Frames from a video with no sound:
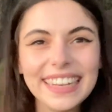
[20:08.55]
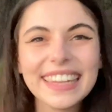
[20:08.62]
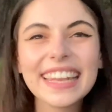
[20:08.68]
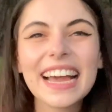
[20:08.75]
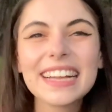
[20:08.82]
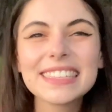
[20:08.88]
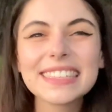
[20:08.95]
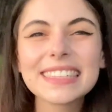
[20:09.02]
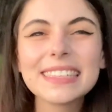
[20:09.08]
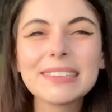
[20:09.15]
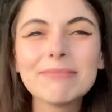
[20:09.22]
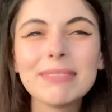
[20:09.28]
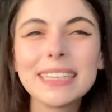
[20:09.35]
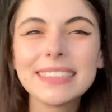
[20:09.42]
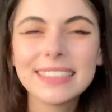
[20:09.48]
last little
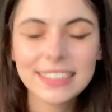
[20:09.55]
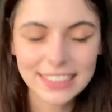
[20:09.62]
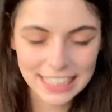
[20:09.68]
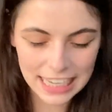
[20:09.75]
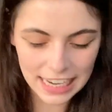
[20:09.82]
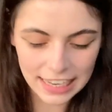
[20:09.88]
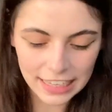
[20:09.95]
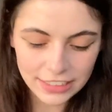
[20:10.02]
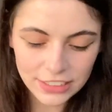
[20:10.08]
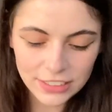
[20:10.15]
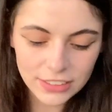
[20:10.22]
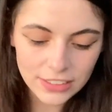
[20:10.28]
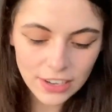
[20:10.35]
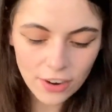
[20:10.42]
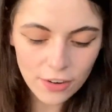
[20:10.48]
message and I'll let you
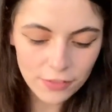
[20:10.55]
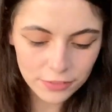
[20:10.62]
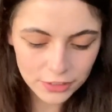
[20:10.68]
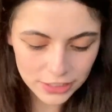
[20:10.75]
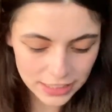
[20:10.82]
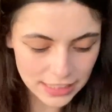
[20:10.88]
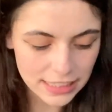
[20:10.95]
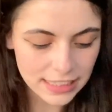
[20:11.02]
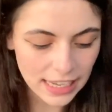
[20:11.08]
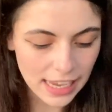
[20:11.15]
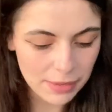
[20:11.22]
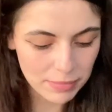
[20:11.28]
go for the day,